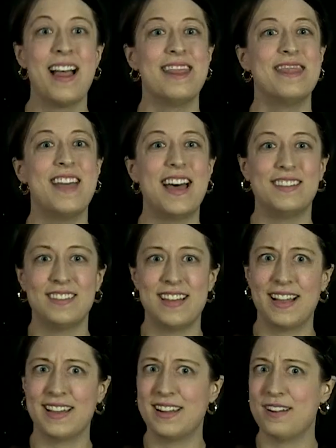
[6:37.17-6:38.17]
that's
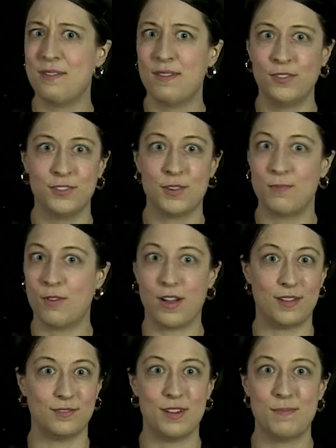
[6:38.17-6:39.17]
not going to go over so
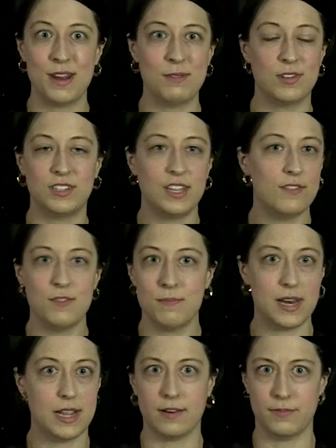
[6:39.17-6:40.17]
well. Nobody wants to give you
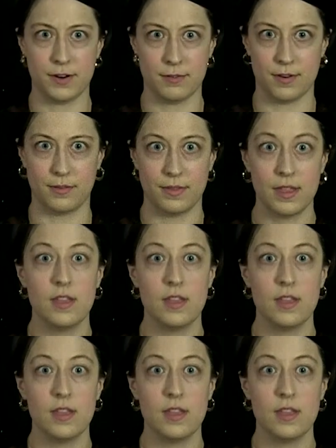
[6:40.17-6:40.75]
money at a funeral.